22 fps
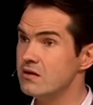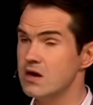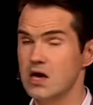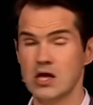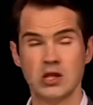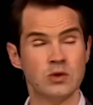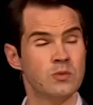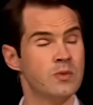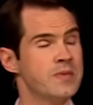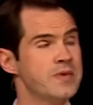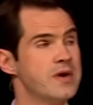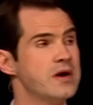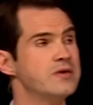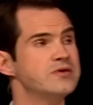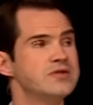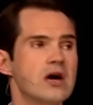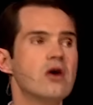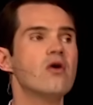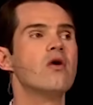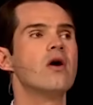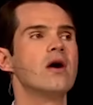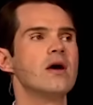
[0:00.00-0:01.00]
And the woman goes,
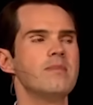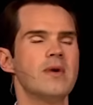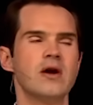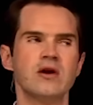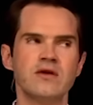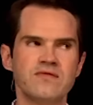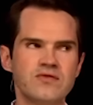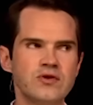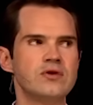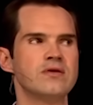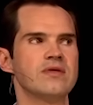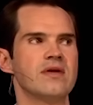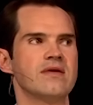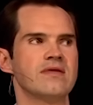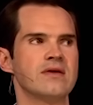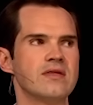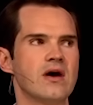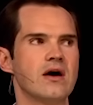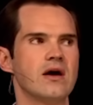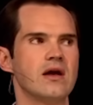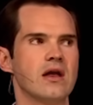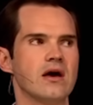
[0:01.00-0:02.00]
yeah, all right, but only if you do that
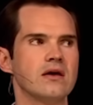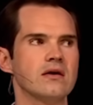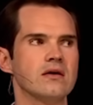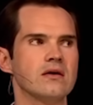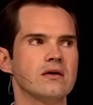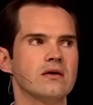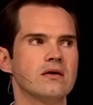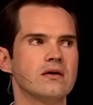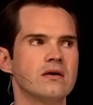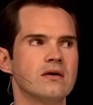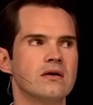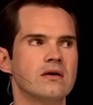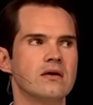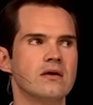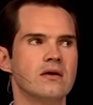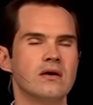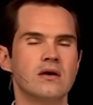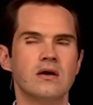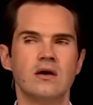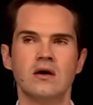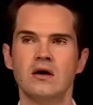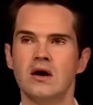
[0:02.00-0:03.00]
thing that I like.
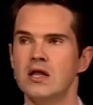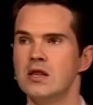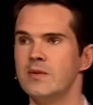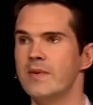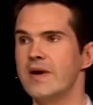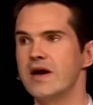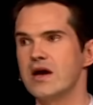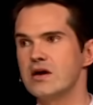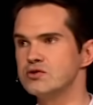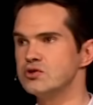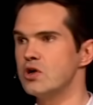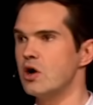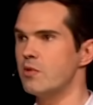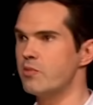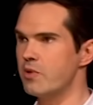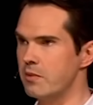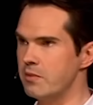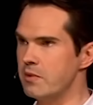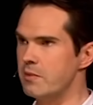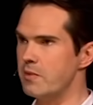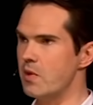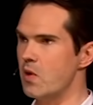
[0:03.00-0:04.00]
And the man goes, not a
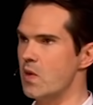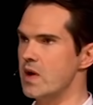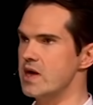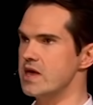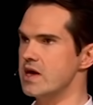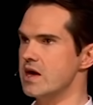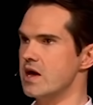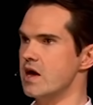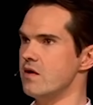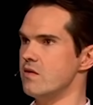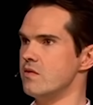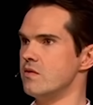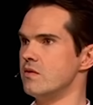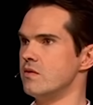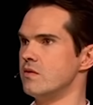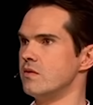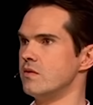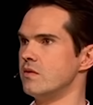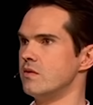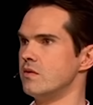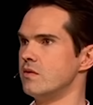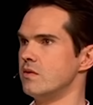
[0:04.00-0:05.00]
problem, away you go.
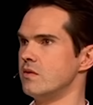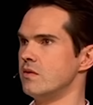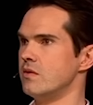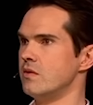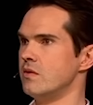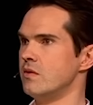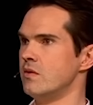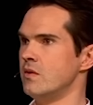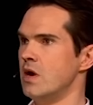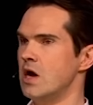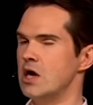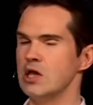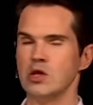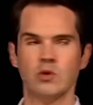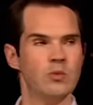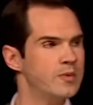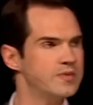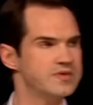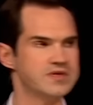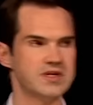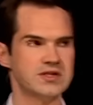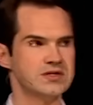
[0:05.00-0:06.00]
And the
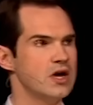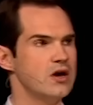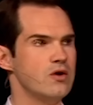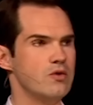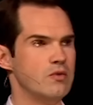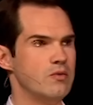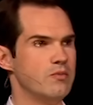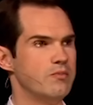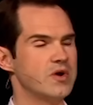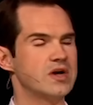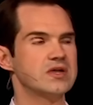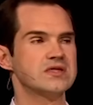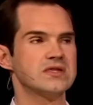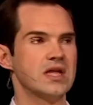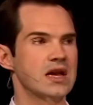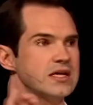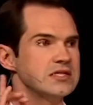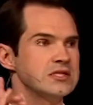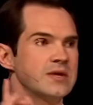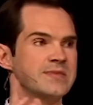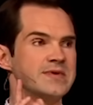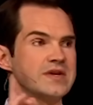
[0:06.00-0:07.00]
woman says, no, because the
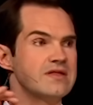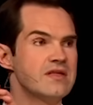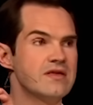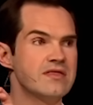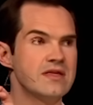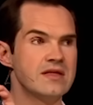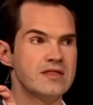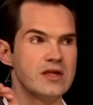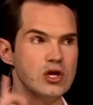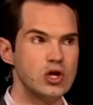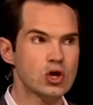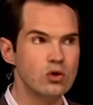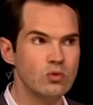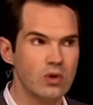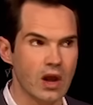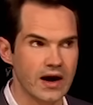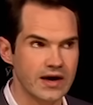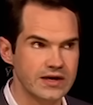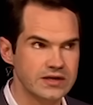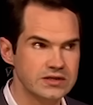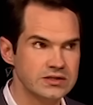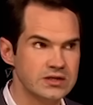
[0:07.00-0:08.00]
last time I did the thing that you
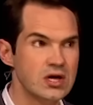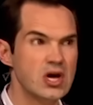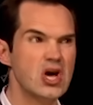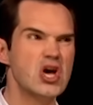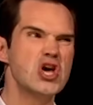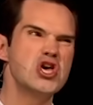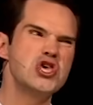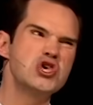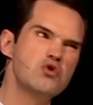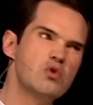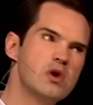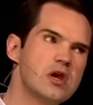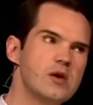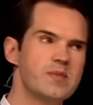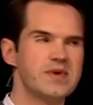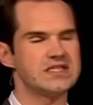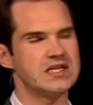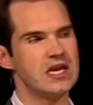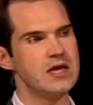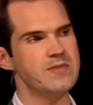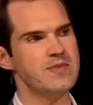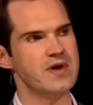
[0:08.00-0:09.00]
liked, you were a little
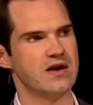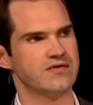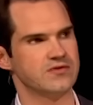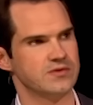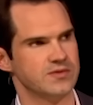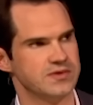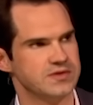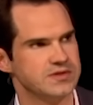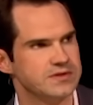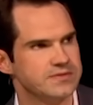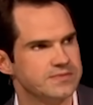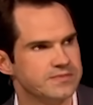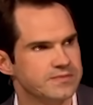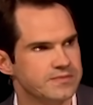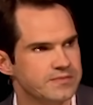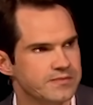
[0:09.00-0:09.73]
bit sleepy afterwards.